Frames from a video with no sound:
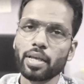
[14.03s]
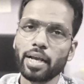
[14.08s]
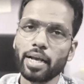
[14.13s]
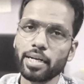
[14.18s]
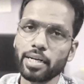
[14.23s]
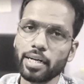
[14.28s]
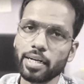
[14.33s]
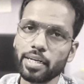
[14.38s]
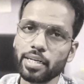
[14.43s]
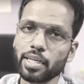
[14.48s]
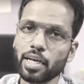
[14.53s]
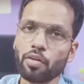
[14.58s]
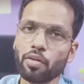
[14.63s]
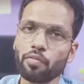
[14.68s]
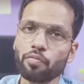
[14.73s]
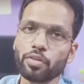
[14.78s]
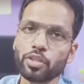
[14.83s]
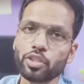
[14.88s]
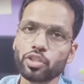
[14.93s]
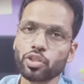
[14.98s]
in India
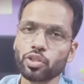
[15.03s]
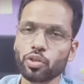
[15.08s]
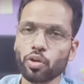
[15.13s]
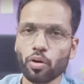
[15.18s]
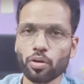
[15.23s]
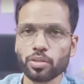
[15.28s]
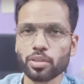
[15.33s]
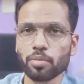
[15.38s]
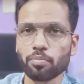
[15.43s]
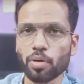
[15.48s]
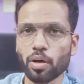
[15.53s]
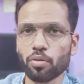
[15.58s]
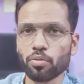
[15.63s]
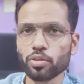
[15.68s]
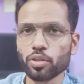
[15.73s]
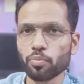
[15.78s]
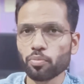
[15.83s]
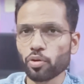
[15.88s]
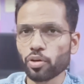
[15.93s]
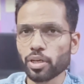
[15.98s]
which talks
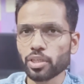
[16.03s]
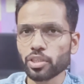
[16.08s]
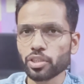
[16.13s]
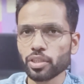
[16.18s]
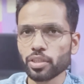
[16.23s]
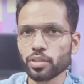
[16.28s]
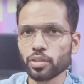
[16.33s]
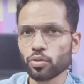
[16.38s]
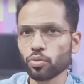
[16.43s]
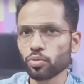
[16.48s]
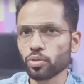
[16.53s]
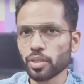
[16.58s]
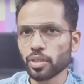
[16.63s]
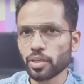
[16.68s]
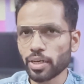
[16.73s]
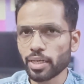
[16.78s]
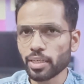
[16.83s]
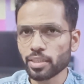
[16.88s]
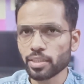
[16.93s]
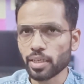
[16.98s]
about the protections to the
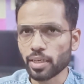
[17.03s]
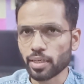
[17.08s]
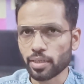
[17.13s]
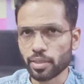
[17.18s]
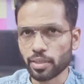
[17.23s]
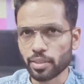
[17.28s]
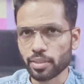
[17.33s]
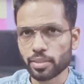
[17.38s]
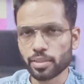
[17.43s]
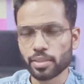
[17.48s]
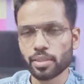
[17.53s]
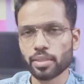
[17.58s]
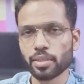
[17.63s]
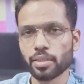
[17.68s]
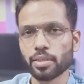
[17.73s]
trade secrets.